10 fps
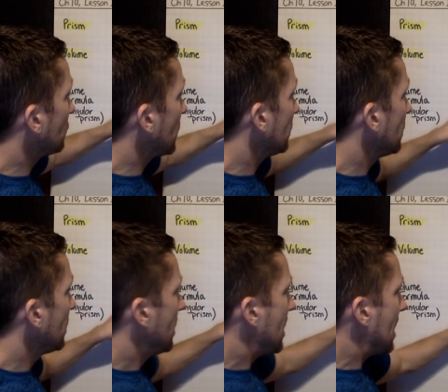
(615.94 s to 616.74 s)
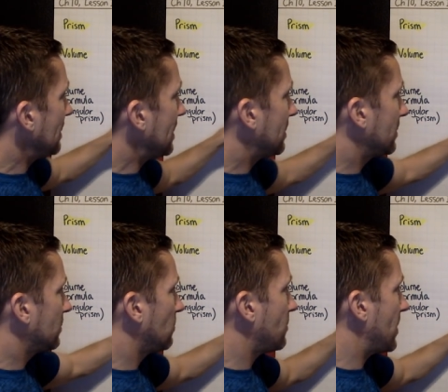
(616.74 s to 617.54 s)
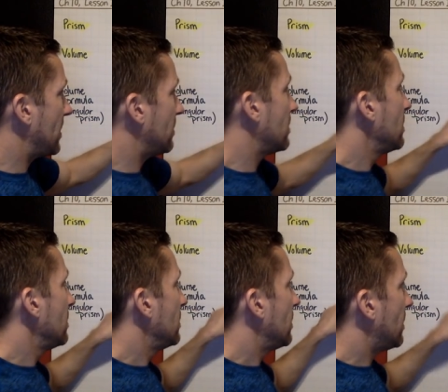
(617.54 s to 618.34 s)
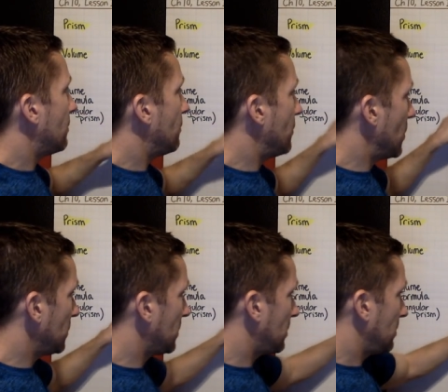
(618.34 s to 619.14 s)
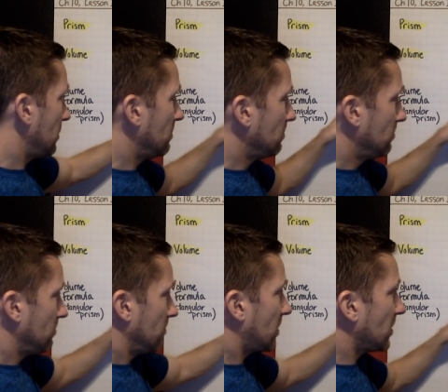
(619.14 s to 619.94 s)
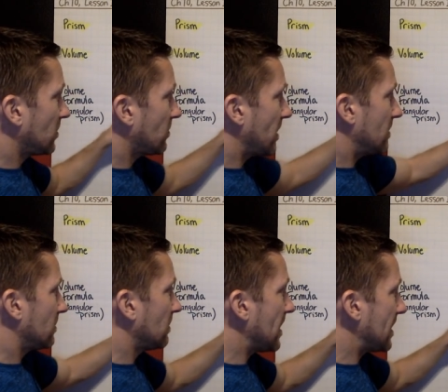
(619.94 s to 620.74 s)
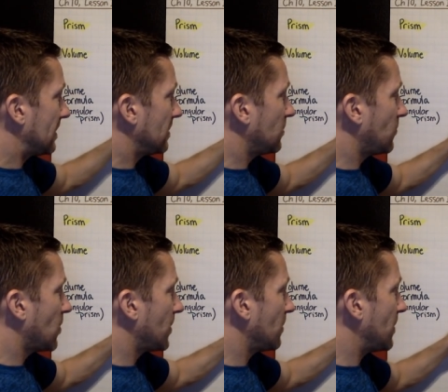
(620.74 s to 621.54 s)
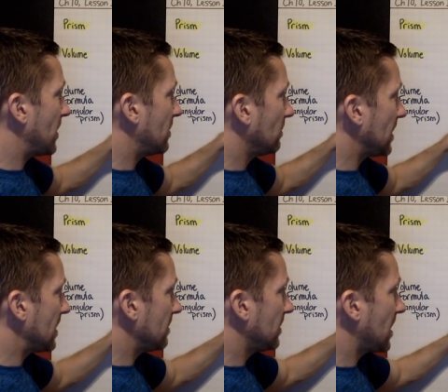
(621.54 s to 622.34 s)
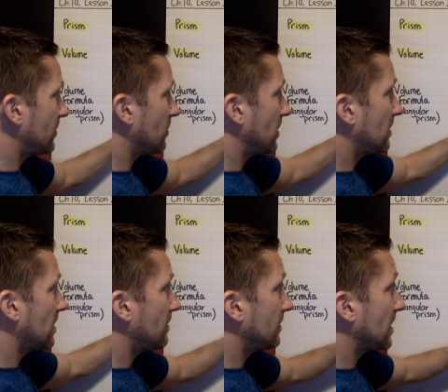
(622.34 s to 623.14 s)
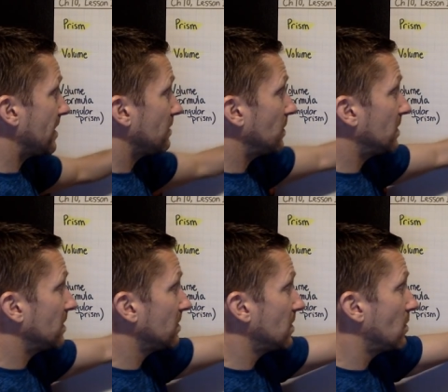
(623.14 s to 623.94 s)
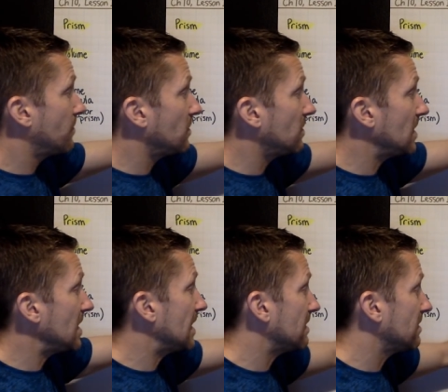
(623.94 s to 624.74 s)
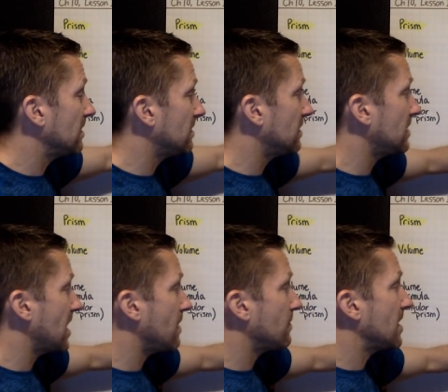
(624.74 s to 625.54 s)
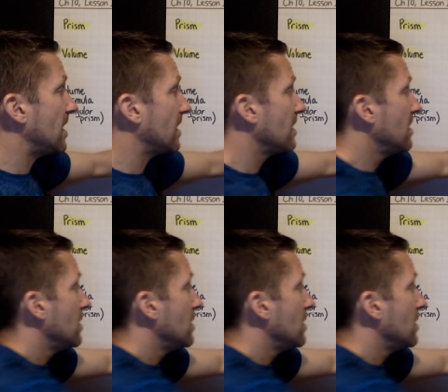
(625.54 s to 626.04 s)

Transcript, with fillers: width. I like this one better. Um, most sixth graders like this formula better length times width times height but just know if you see this it's the same thing